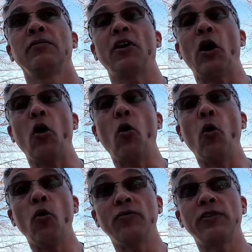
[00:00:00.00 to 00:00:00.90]
for
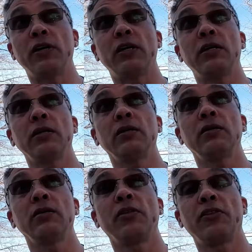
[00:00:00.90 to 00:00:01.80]
over
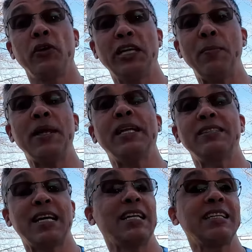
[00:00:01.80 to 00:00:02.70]
30
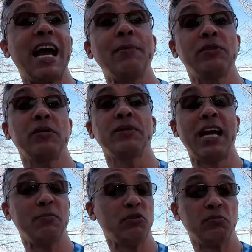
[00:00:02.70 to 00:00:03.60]
minutes at a time
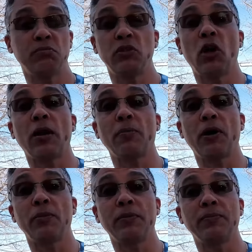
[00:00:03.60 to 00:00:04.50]
sometimes. Not a
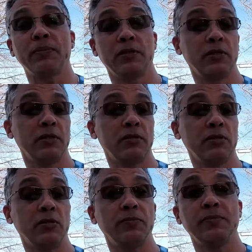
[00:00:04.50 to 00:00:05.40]
problem.
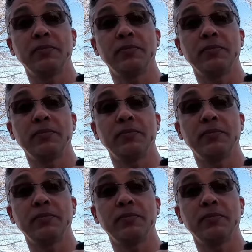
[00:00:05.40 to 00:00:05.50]
So